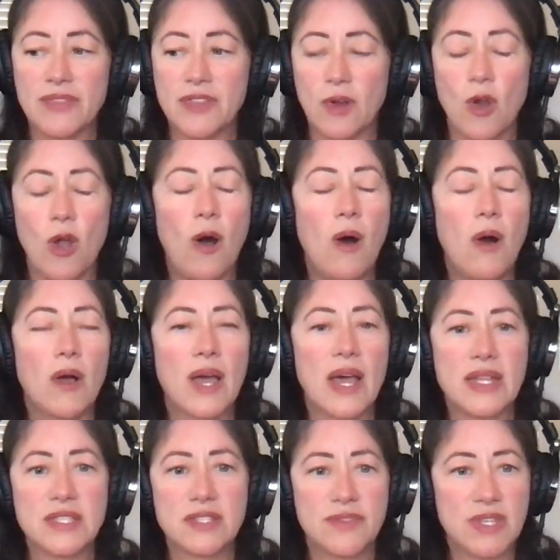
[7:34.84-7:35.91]
There are all
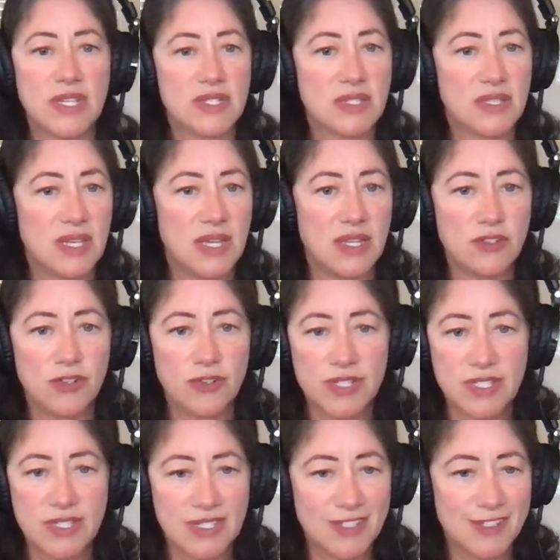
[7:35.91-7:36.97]
kinds of things in the
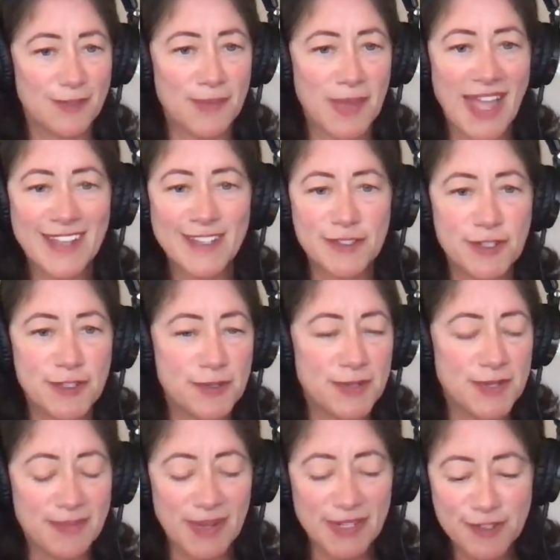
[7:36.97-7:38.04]
endocrine system, as
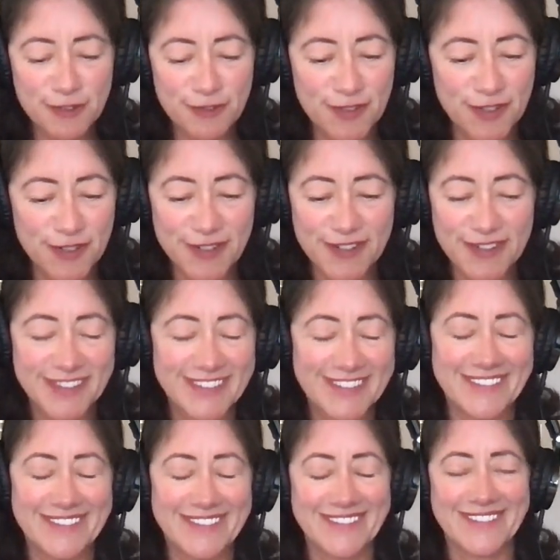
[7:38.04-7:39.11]
you and much of your
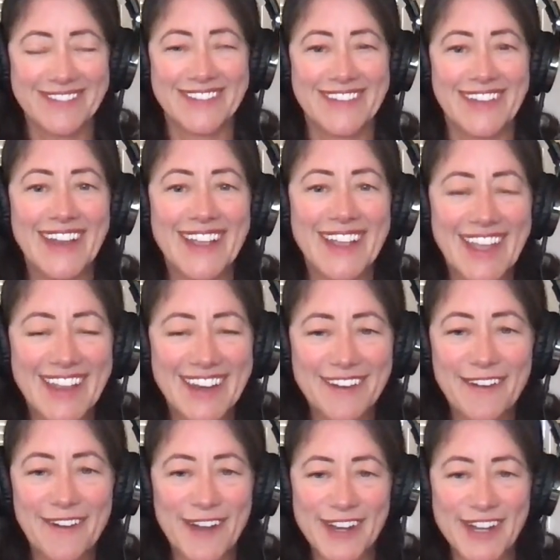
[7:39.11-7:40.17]

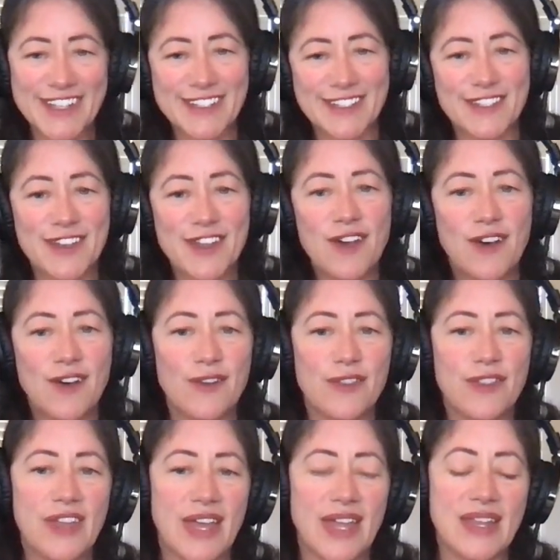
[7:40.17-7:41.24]
dedicated audience
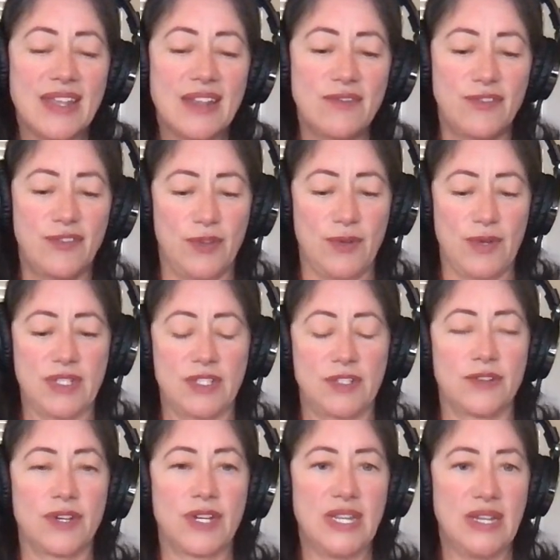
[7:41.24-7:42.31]
know, that
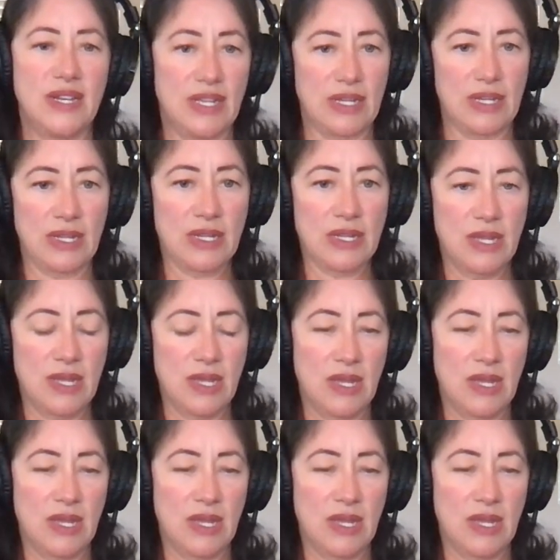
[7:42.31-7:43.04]
influence your eating